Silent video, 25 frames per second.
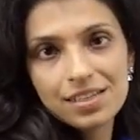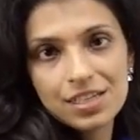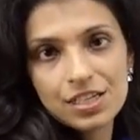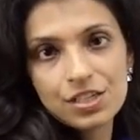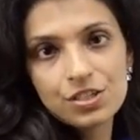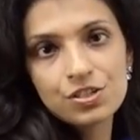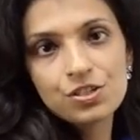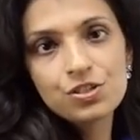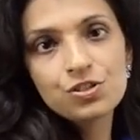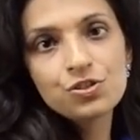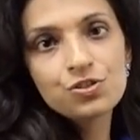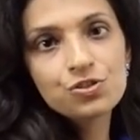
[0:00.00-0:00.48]

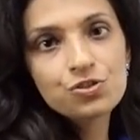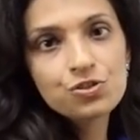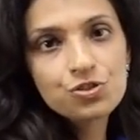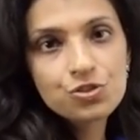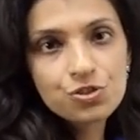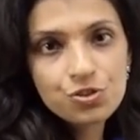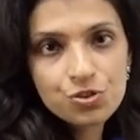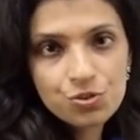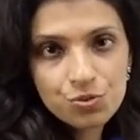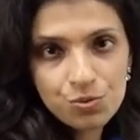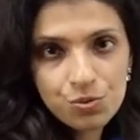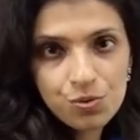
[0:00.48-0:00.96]
thing to
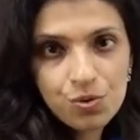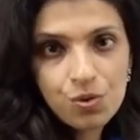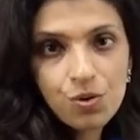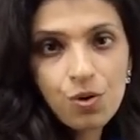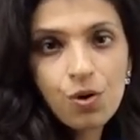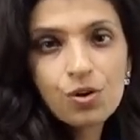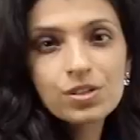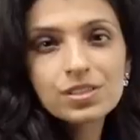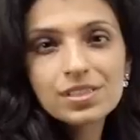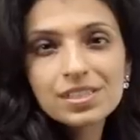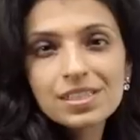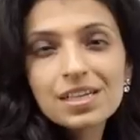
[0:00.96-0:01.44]
do
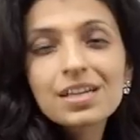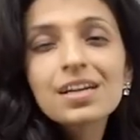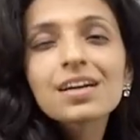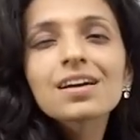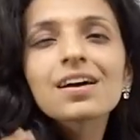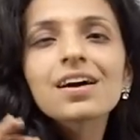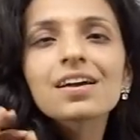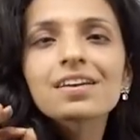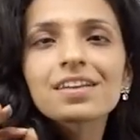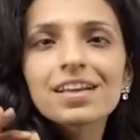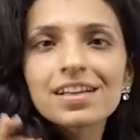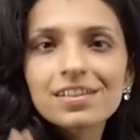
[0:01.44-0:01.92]
or the
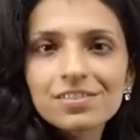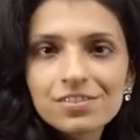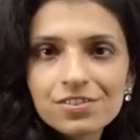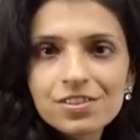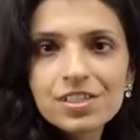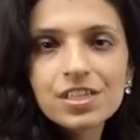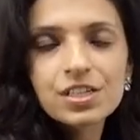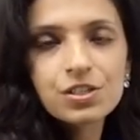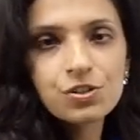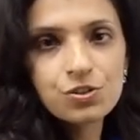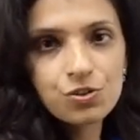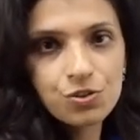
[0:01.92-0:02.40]

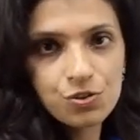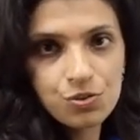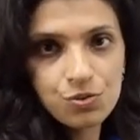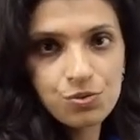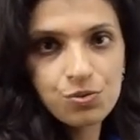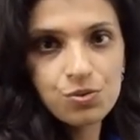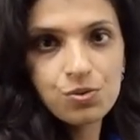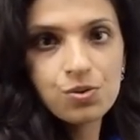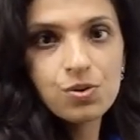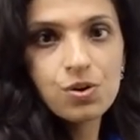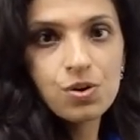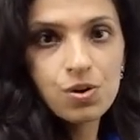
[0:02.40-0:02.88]
correct thing to
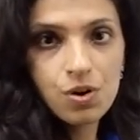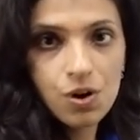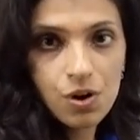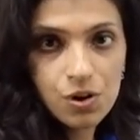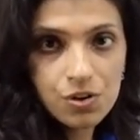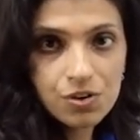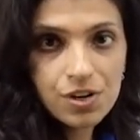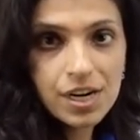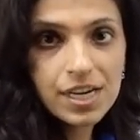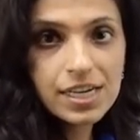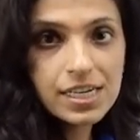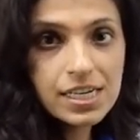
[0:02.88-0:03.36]
do.
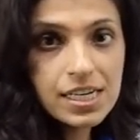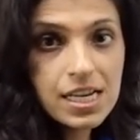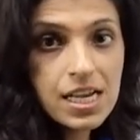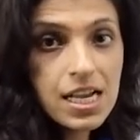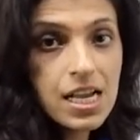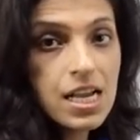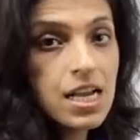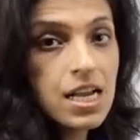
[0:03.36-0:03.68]
All right.